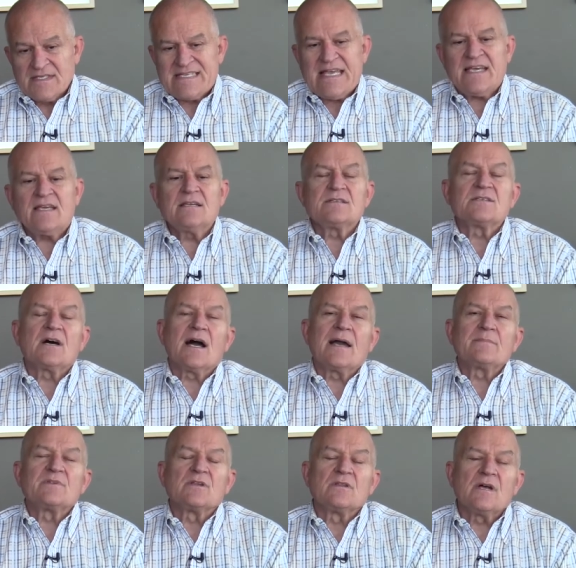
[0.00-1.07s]
Taking
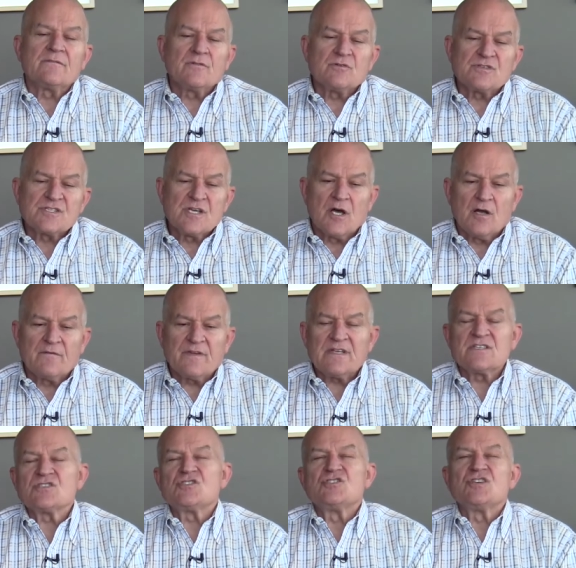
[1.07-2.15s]
time to love yourself
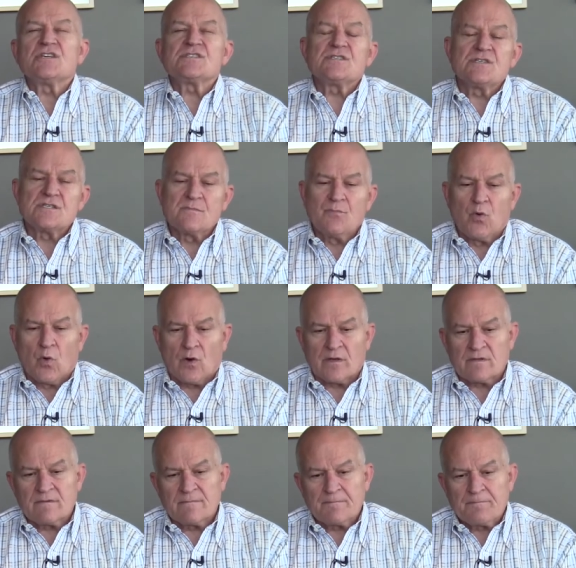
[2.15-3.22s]
is just as
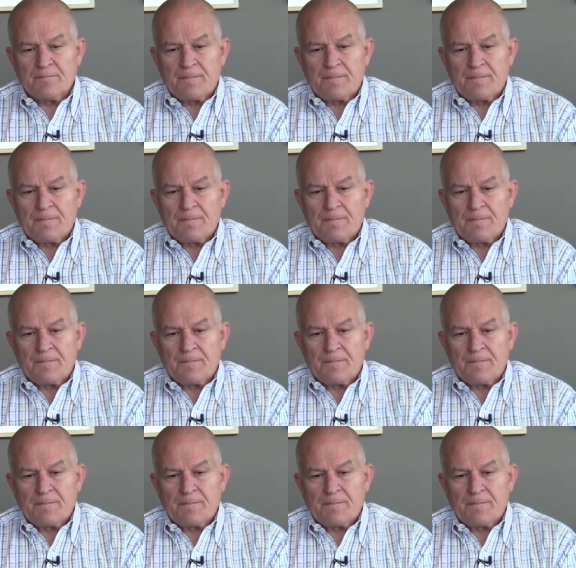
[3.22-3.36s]
important